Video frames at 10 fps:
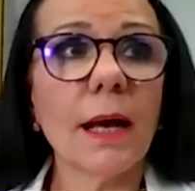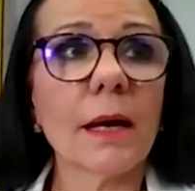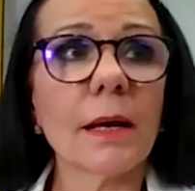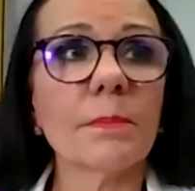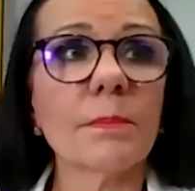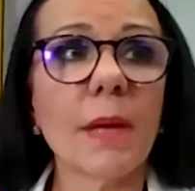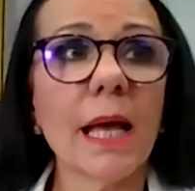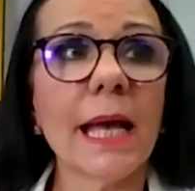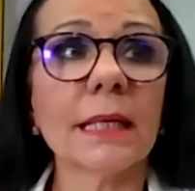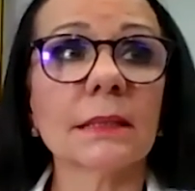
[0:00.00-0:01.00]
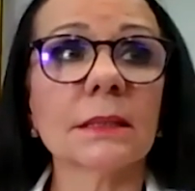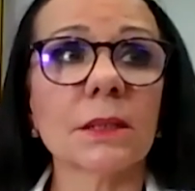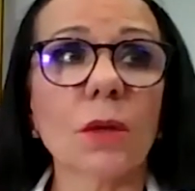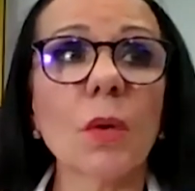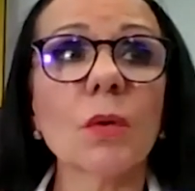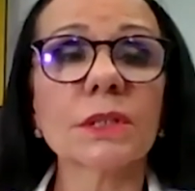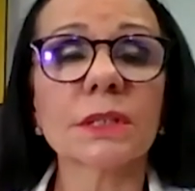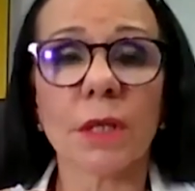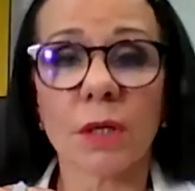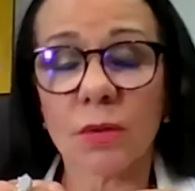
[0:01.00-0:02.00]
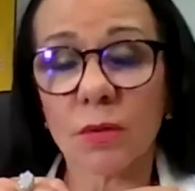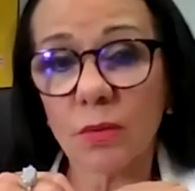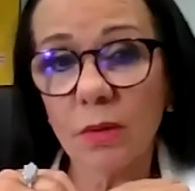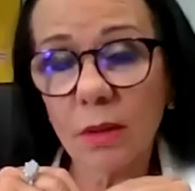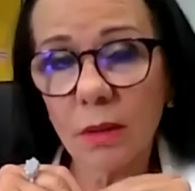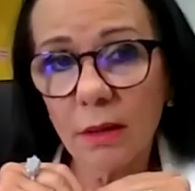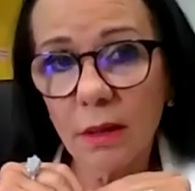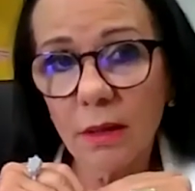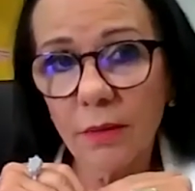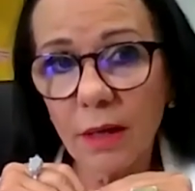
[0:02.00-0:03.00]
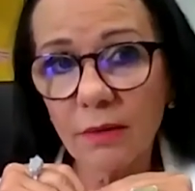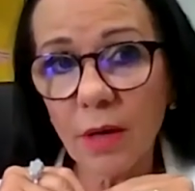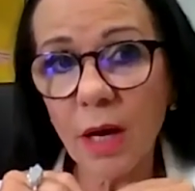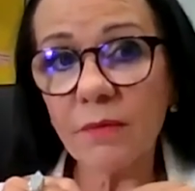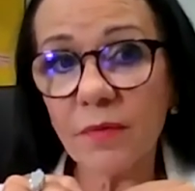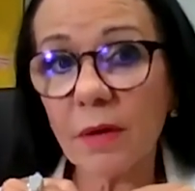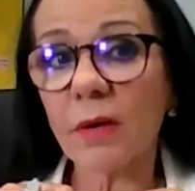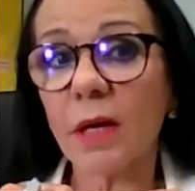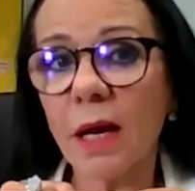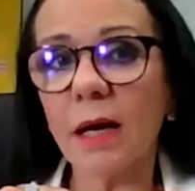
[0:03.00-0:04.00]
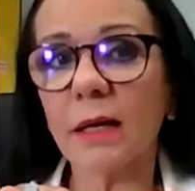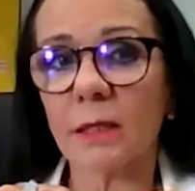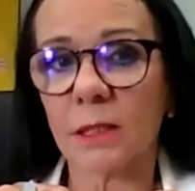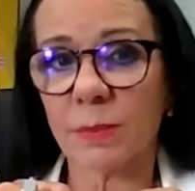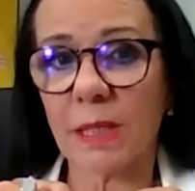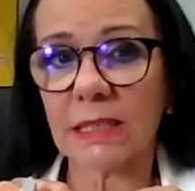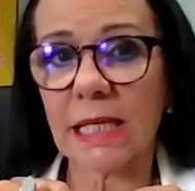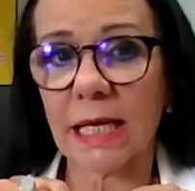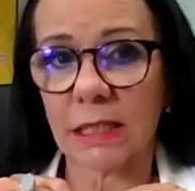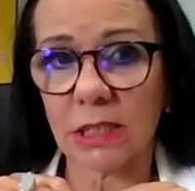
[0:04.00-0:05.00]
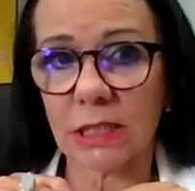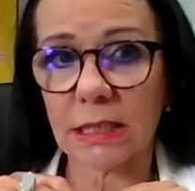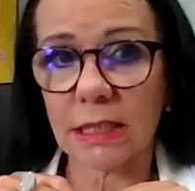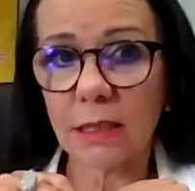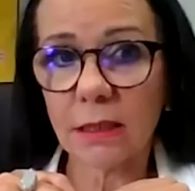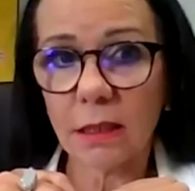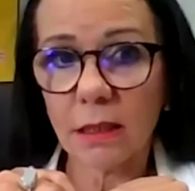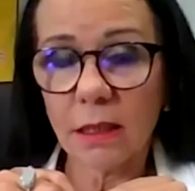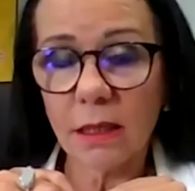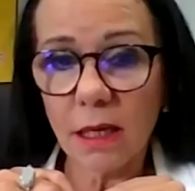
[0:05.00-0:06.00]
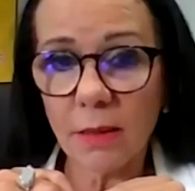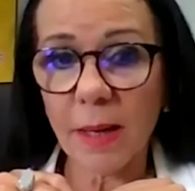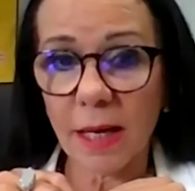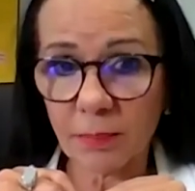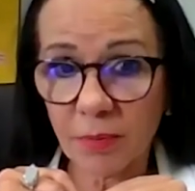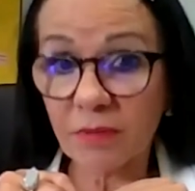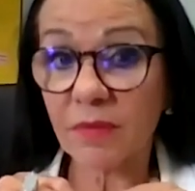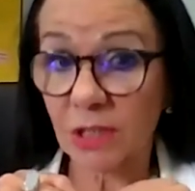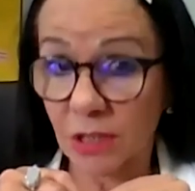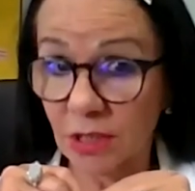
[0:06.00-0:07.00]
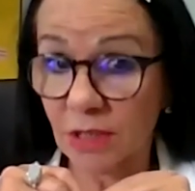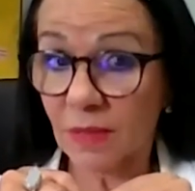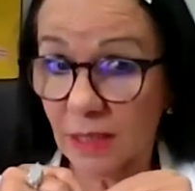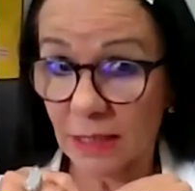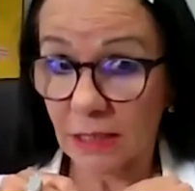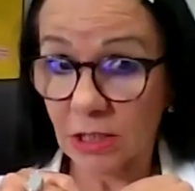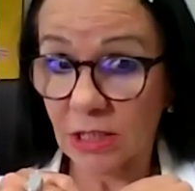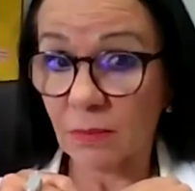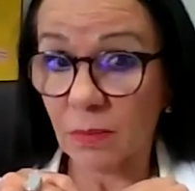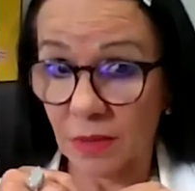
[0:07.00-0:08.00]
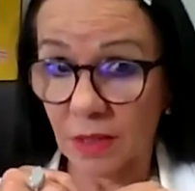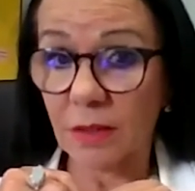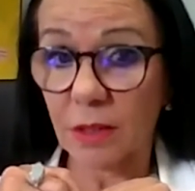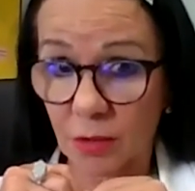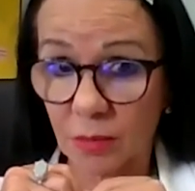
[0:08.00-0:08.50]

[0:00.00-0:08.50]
um, and also uh, a very high expectation about provision of leadership within the